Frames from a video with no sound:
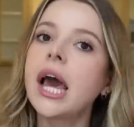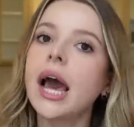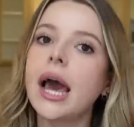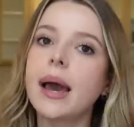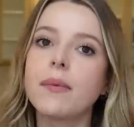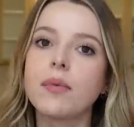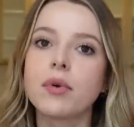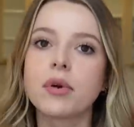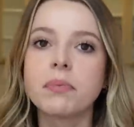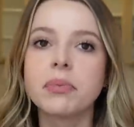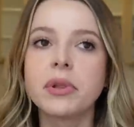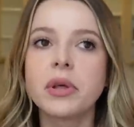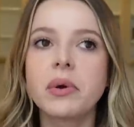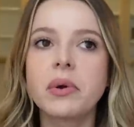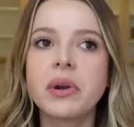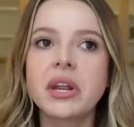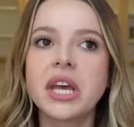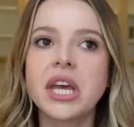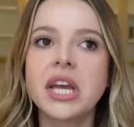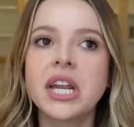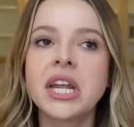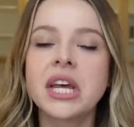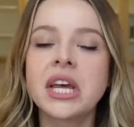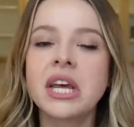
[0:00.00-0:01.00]
I'm more
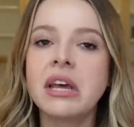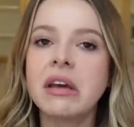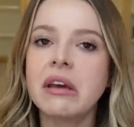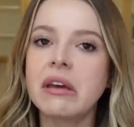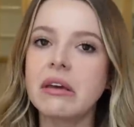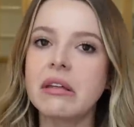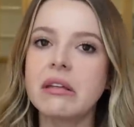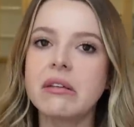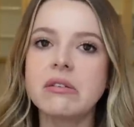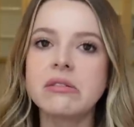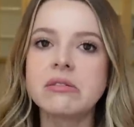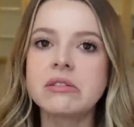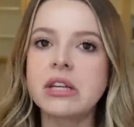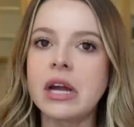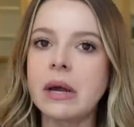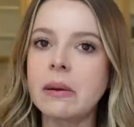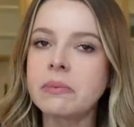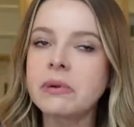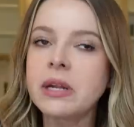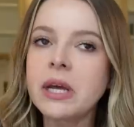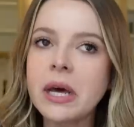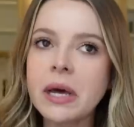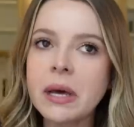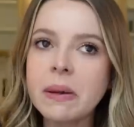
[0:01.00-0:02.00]
bloated, get a little
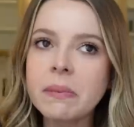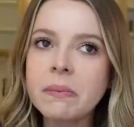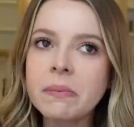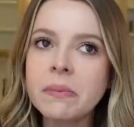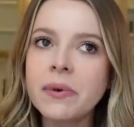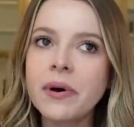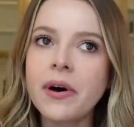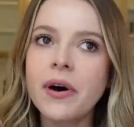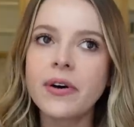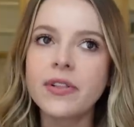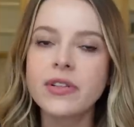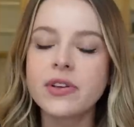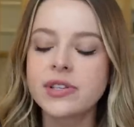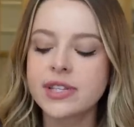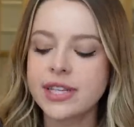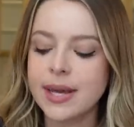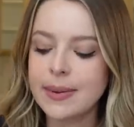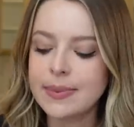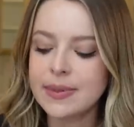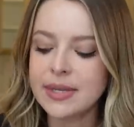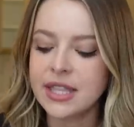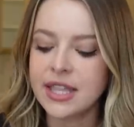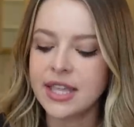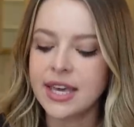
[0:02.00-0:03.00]
stopped up, all those
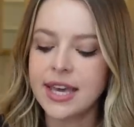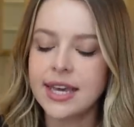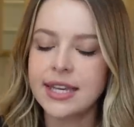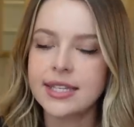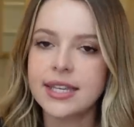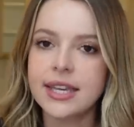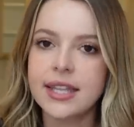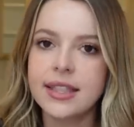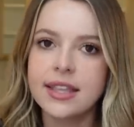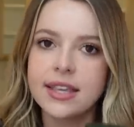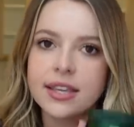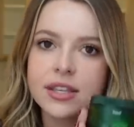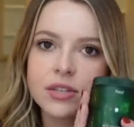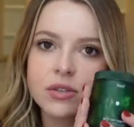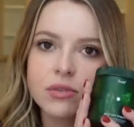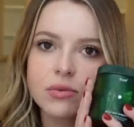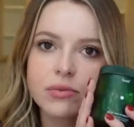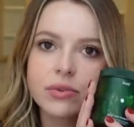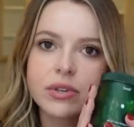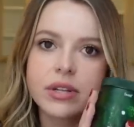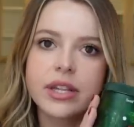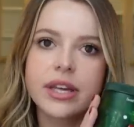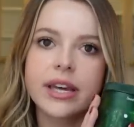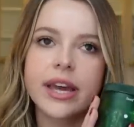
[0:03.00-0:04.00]
types of things. And this
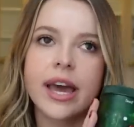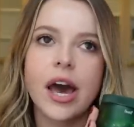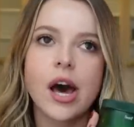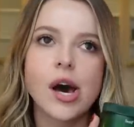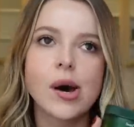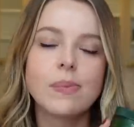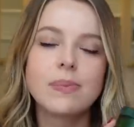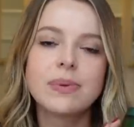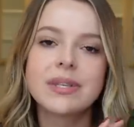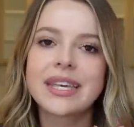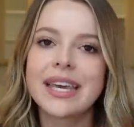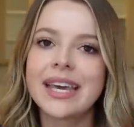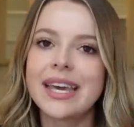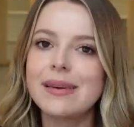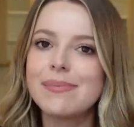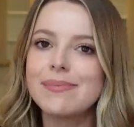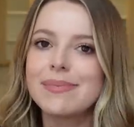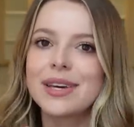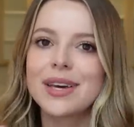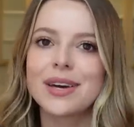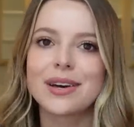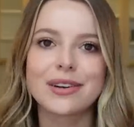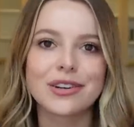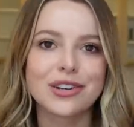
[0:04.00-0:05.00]
really helps keep
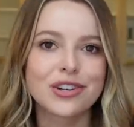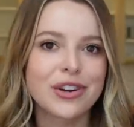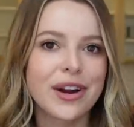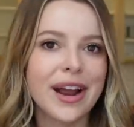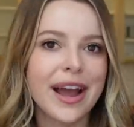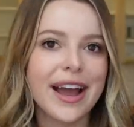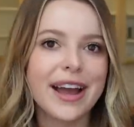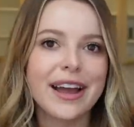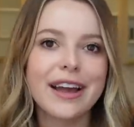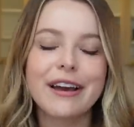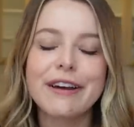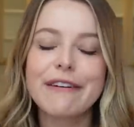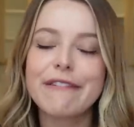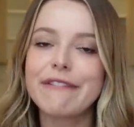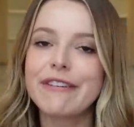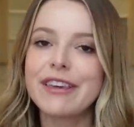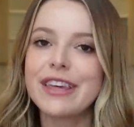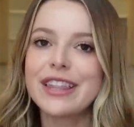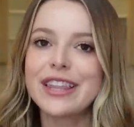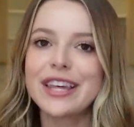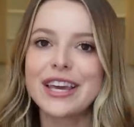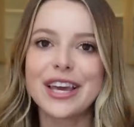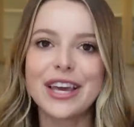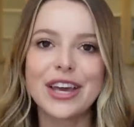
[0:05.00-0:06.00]
me on track,
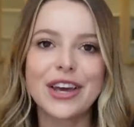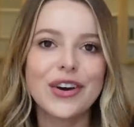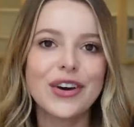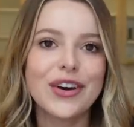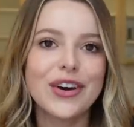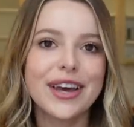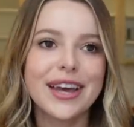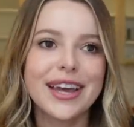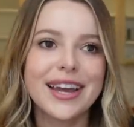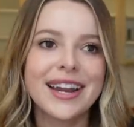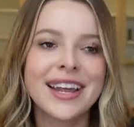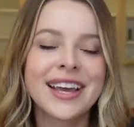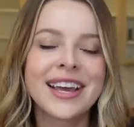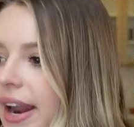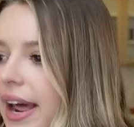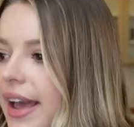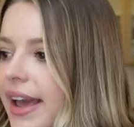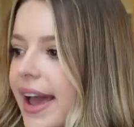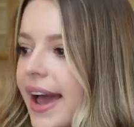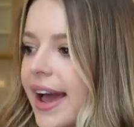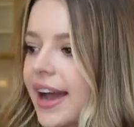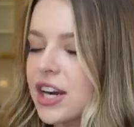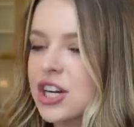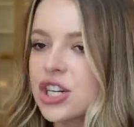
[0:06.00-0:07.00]
feeling good. I
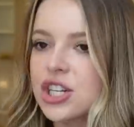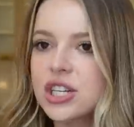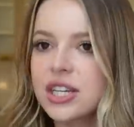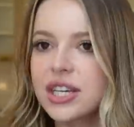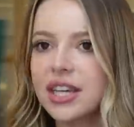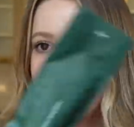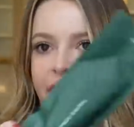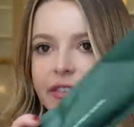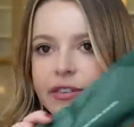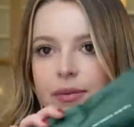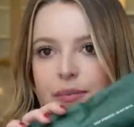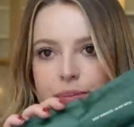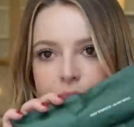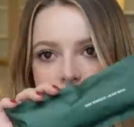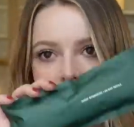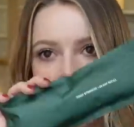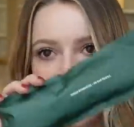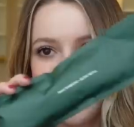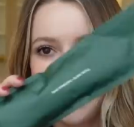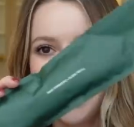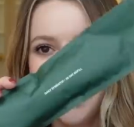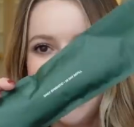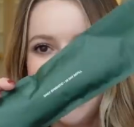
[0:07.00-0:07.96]
actually even brought